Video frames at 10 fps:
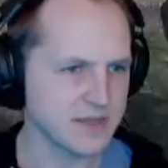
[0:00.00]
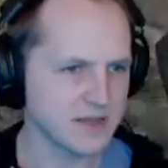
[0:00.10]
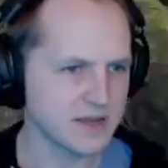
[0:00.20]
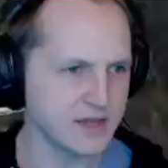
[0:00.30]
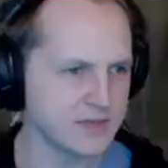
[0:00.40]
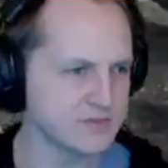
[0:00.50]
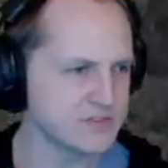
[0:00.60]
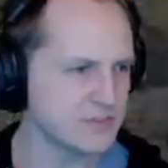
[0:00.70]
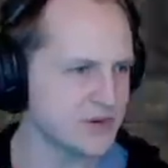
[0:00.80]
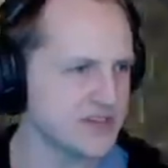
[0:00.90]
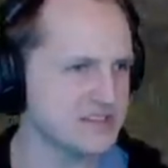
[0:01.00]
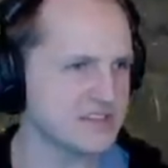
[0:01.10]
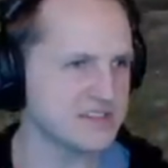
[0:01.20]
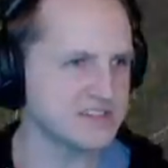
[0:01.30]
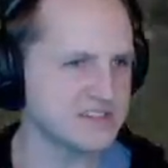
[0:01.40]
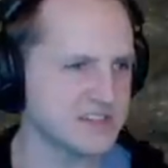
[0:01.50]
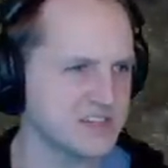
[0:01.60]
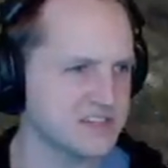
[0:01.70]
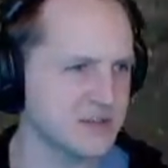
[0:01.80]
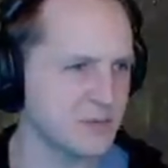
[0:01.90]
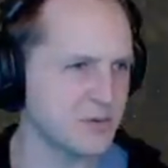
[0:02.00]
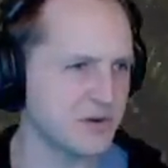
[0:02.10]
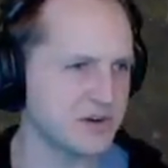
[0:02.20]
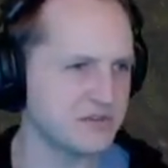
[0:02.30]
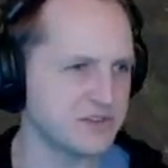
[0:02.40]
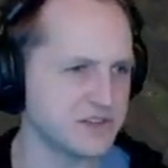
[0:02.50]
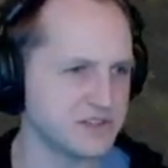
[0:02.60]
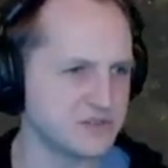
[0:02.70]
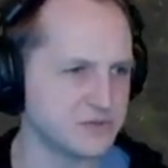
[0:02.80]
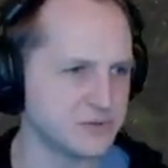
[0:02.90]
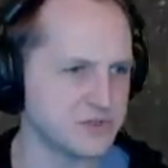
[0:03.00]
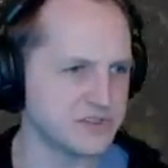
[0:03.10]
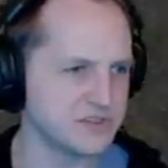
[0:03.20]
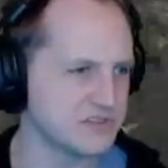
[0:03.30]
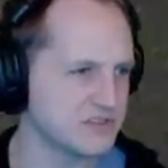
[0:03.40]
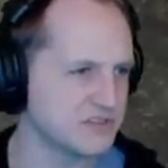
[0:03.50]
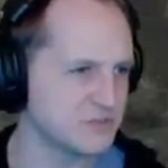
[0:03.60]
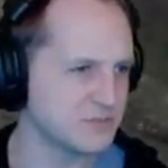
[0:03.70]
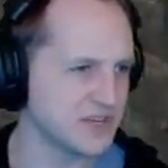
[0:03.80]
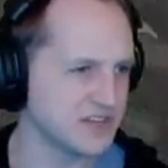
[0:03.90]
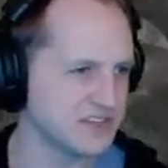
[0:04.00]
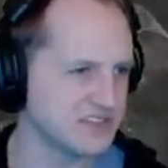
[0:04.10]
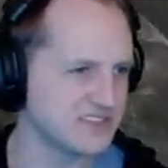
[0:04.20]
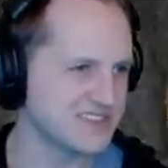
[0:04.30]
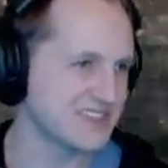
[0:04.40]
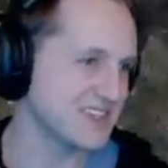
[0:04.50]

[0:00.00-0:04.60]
I am surprised it doesn't say Summon Water Village Ruins, just because